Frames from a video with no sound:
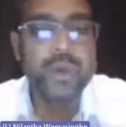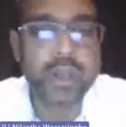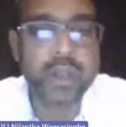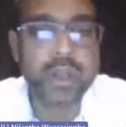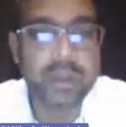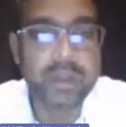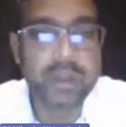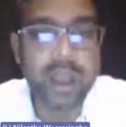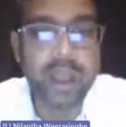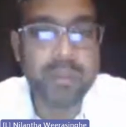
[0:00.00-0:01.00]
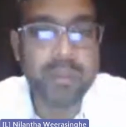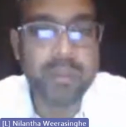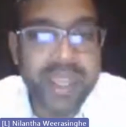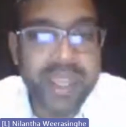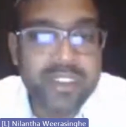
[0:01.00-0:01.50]
do it.
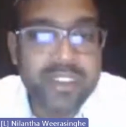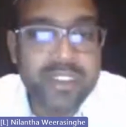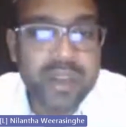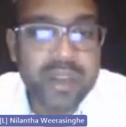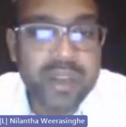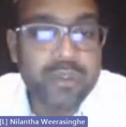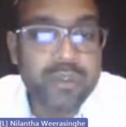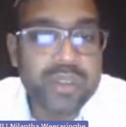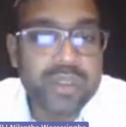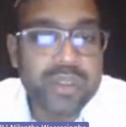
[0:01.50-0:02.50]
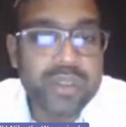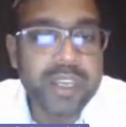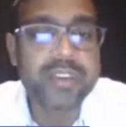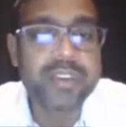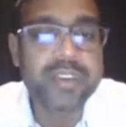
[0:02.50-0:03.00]
Management enforced
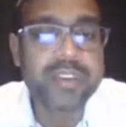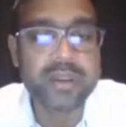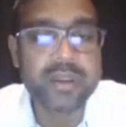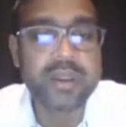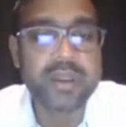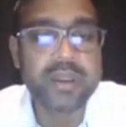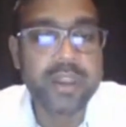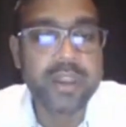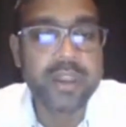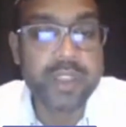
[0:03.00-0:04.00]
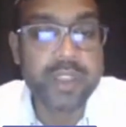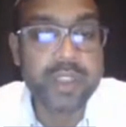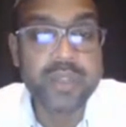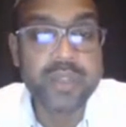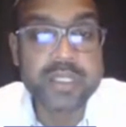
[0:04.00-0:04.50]
limitation, which
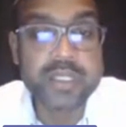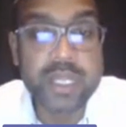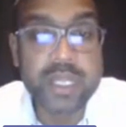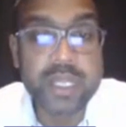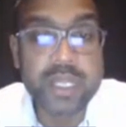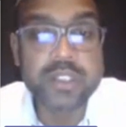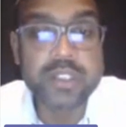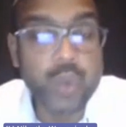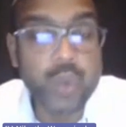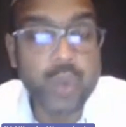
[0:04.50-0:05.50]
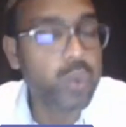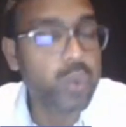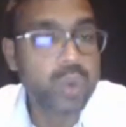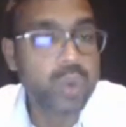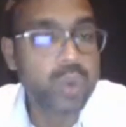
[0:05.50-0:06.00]
is very serious issue.
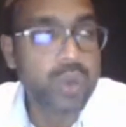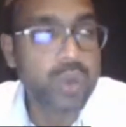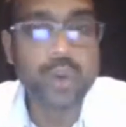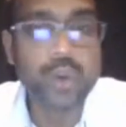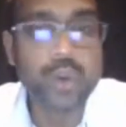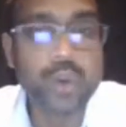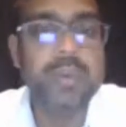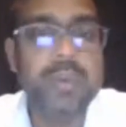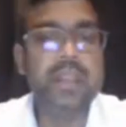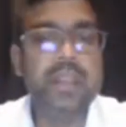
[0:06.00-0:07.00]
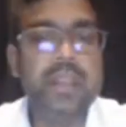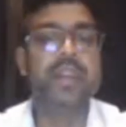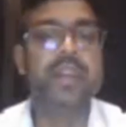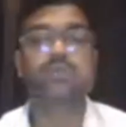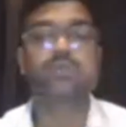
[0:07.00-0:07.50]
Not only material,
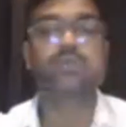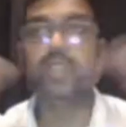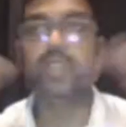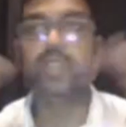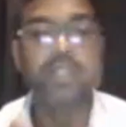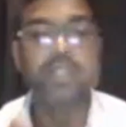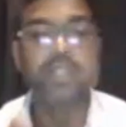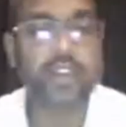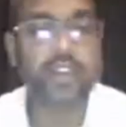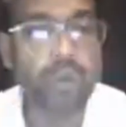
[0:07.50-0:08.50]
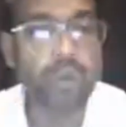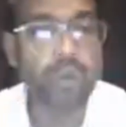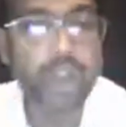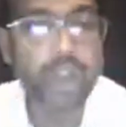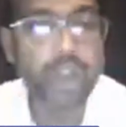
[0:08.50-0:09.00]
it is very significant
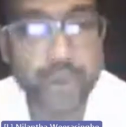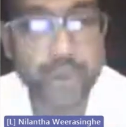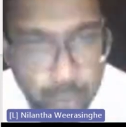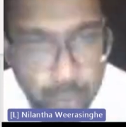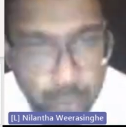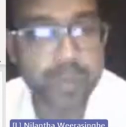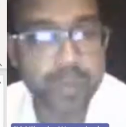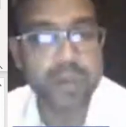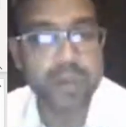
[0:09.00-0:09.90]
component of the group.